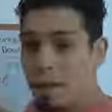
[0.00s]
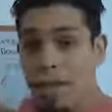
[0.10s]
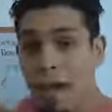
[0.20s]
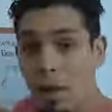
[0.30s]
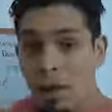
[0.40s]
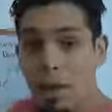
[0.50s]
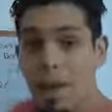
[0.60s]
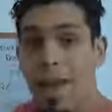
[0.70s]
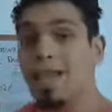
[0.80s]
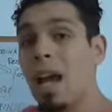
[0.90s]
download.
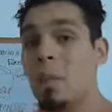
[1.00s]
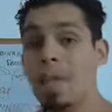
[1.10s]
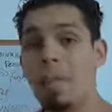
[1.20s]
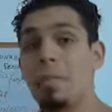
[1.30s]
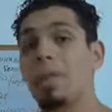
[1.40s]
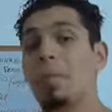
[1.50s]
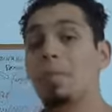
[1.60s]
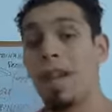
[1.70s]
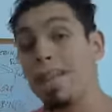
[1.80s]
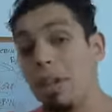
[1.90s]
That's how we get people
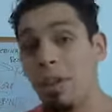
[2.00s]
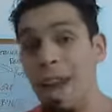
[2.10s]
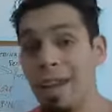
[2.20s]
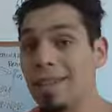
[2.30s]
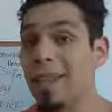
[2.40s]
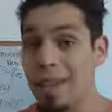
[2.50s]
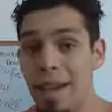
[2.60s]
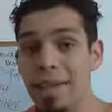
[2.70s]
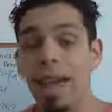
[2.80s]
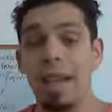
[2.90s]
raising their hand and saying,
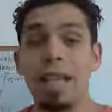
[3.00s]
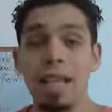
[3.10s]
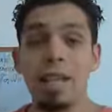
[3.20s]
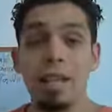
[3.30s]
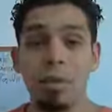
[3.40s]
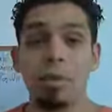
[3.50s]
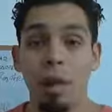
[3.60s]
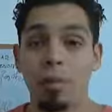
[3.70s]
yes, I need this problem